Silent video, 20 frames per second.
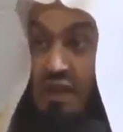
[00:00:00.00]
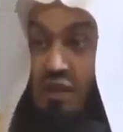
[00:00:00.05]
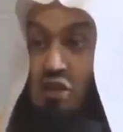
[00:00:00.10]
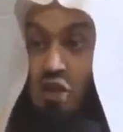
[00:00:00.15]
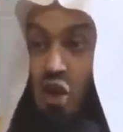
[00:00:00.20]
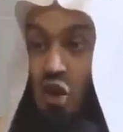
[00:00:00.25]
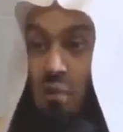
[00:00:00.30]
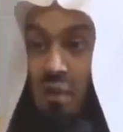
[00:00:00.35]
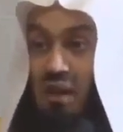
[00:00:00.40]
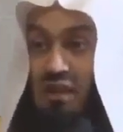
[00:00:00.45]

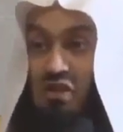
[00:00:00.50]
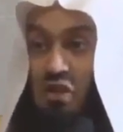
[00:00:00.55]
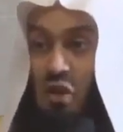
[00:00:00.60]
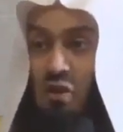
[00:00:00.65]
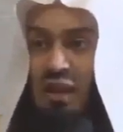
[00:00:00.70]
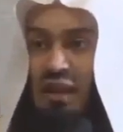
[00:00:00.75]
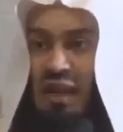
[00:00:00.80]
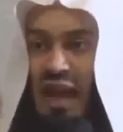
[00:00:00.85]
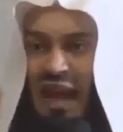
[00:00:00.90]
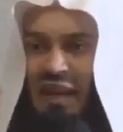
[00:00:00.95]
So much
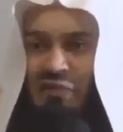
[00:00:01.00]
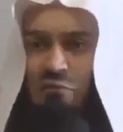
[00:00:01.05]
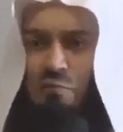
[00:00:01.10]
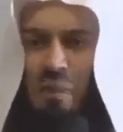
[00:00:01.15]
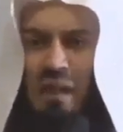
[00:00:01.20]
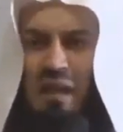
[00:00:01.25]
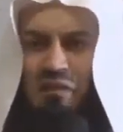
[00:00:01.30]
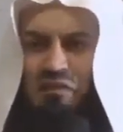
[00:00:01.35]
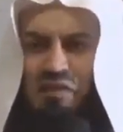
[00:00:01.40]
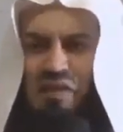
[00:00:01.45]
so that
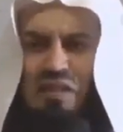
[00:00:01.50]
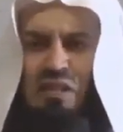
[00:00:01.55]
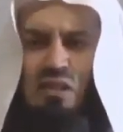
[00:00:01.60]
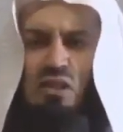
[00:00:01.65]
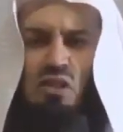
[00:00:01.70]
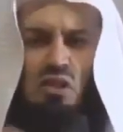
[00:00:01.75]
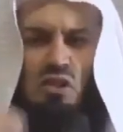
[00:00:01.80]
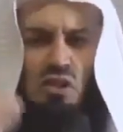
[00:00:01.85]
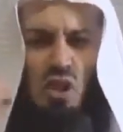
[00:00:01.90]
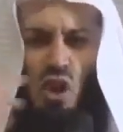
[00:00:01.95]
I've
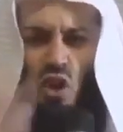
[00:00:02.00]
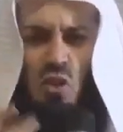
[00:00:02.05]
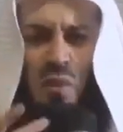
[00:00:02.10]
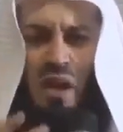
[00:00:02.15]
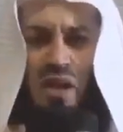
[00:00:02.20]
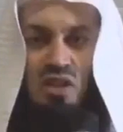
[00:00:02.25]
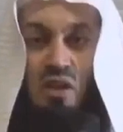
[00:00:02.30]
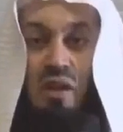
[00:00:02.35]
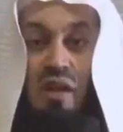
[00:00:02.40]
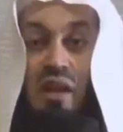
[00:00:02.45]
benefited so
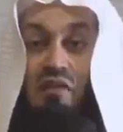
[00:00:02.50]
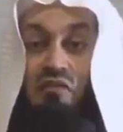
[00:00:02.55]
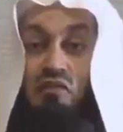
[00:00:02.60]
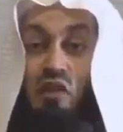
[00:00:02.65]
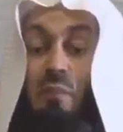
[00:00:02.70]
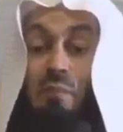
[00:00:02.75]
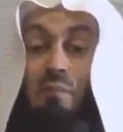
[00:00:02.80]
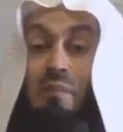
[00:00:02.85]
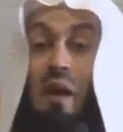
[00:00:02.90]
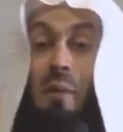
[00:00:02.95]
much
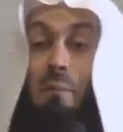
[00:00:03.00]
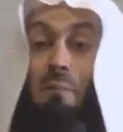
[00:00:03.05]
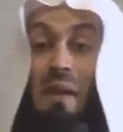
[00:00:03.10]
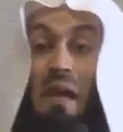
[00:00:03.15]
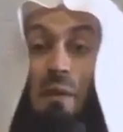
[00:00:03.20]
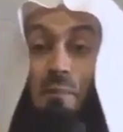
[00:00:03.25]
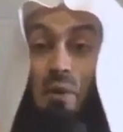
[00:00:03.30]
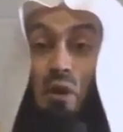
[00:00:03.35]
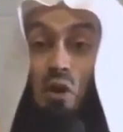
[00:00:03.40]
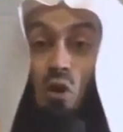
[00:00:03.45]
from
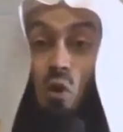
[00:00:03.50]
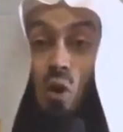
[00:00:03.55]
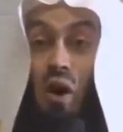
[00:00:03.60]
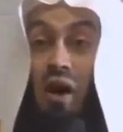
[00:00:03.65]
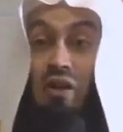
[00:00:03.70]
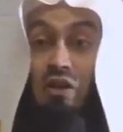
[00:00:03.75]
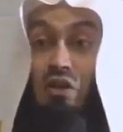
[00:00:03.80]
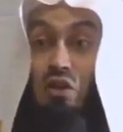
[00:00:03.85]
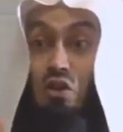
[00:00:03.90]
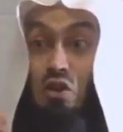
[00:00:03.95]
people who
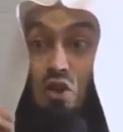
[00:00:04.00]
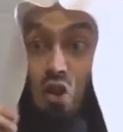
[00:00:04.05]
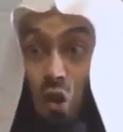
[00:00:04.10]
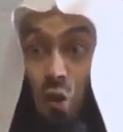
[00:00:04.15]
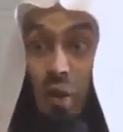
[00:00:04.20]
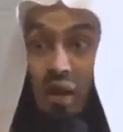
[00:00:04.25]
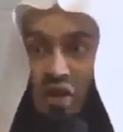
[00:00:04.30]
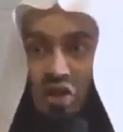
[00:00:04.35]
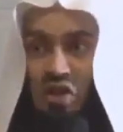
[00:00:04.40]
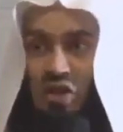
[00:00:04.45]
are
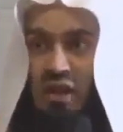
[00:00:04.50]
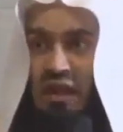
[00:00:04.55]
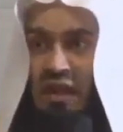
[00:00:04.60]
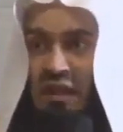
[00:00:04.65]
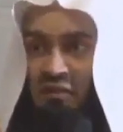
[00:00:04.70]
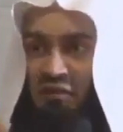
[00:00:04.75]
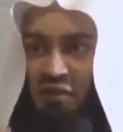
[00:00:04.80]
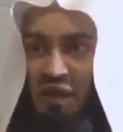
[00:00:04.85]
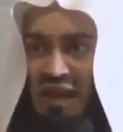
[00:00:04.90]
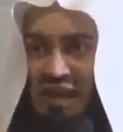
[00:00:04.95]
Jewish
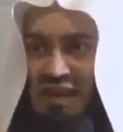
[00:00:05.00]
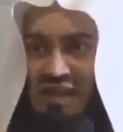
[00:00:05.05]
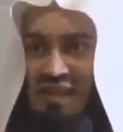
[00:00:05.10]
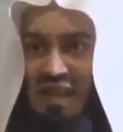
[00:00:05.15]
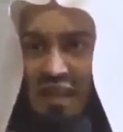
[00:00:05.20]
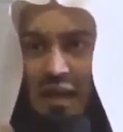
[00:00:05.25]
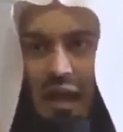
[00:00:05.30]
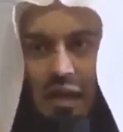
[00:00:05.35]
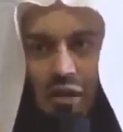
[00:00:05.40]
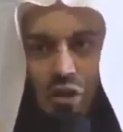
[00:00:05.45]
in
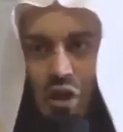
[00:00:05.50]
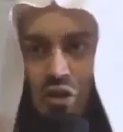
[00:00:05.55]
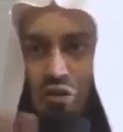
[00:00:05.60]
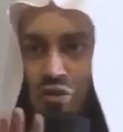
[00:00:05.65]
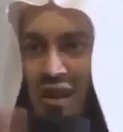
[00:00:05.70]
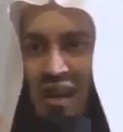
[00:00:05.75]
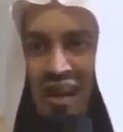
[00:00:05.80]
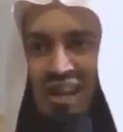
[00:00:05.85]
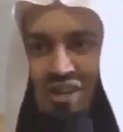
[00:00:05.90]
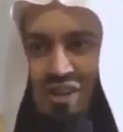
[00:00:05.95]
fields that are
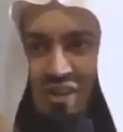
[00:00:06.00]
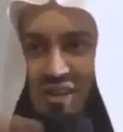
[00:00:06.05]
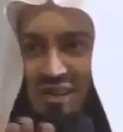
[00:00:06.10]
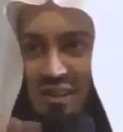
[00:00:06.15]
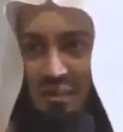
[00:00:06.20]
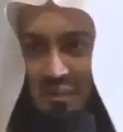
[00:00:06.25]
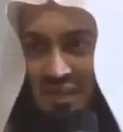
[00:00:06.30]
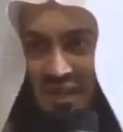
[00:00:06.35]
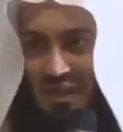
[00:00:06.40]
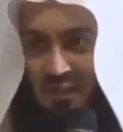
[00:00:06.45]
not religious
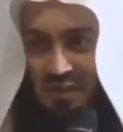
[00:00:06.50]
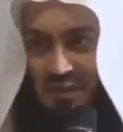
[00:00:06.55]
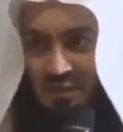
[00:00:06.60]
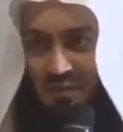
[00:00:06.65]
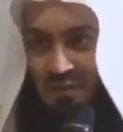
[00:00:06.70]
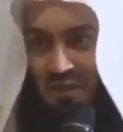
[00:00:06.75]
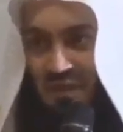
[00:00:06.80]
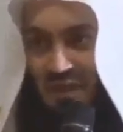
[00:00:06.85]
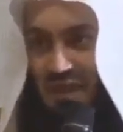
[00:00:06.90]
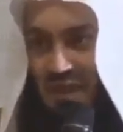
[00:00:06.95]

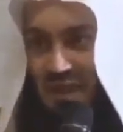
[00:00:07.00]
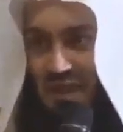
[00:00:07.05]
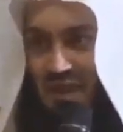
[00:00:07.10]
sometimes.